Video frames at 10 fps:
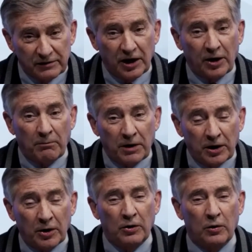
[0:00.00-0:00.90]

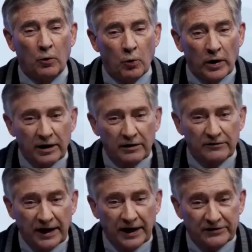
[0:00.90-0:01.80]
among
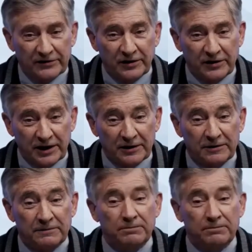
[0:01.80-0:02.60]
well-vaccinated